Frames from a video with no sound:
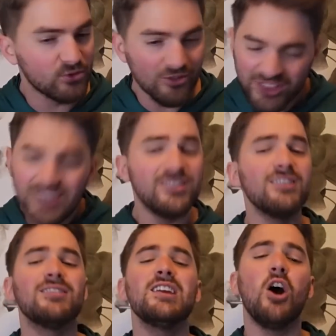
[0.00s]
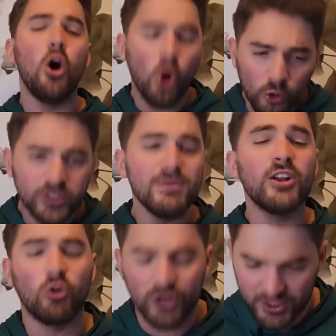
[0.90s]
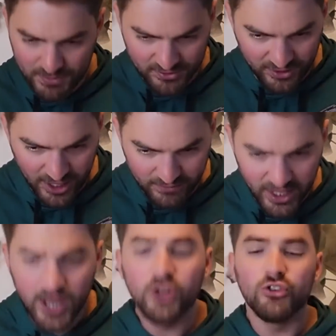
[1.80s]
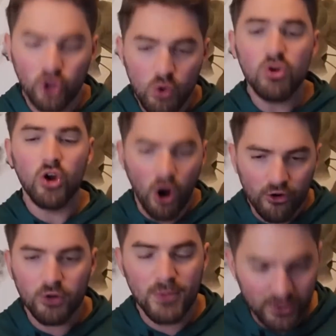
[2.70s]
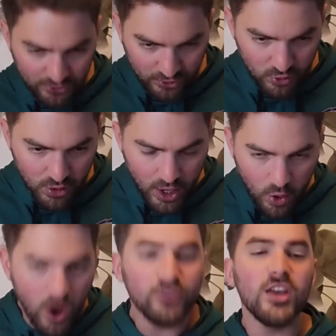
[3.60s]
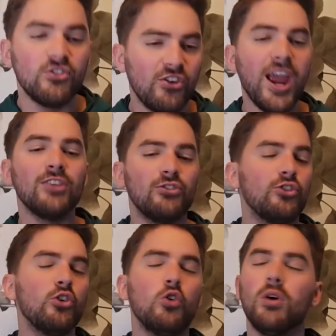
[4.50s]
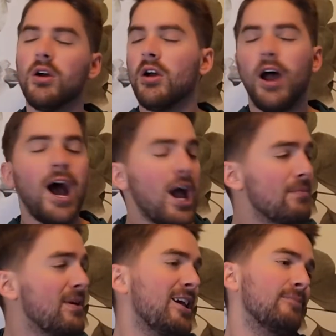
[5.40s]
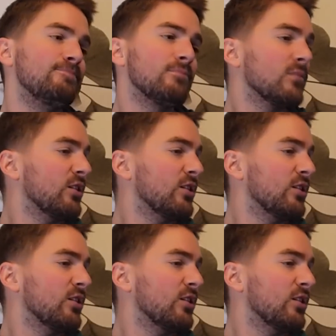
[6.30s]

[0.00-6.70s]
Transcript: So this is the ultimate Christmas gift to Gardner Minshew, who has a chance to, I mean,